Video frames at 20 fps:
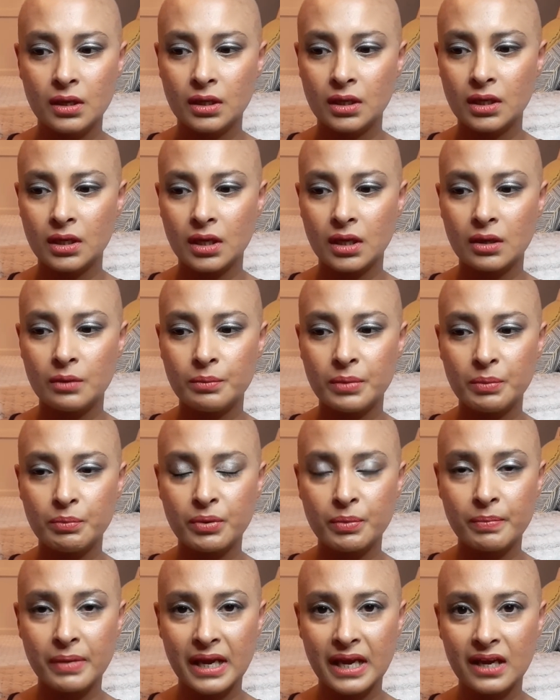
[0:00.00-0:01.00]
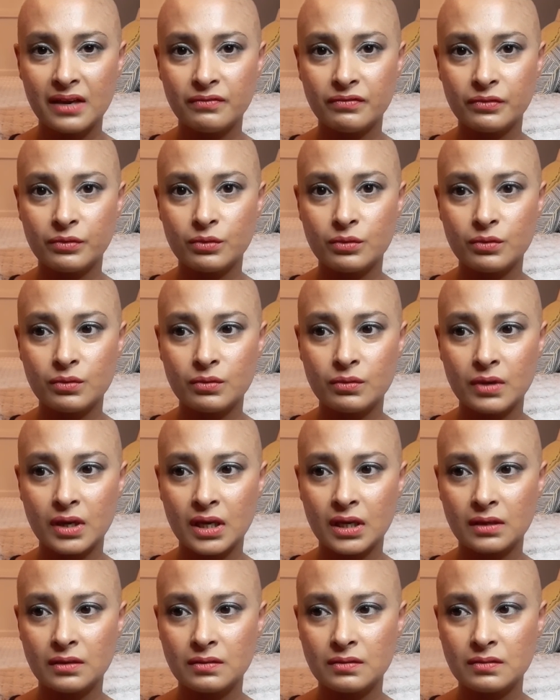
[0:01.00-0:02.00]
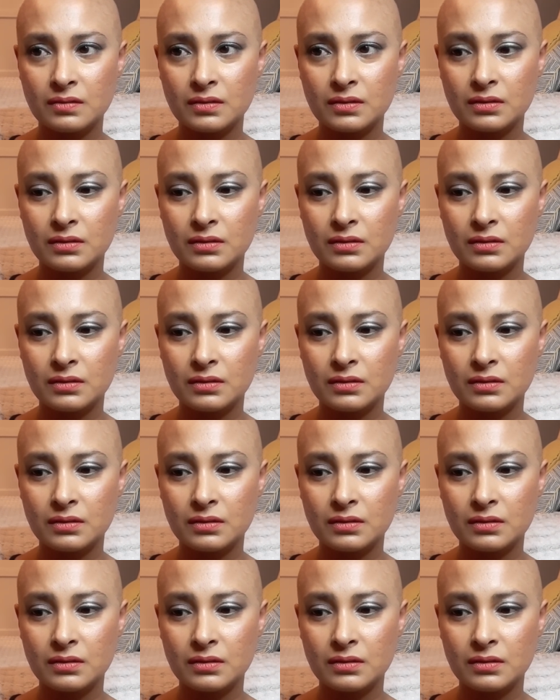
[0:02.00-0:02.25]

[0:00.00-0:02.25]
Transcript: you know, be prepared for, and